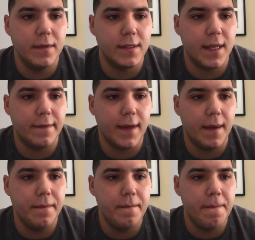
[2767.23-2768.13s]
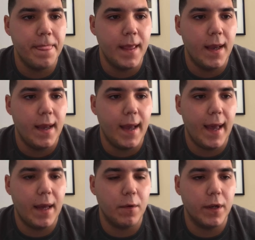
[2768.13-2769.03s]
to save time.
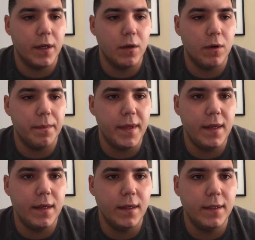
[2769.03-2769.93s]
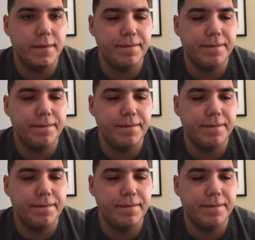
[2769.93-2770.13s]
And we're gonna go to media.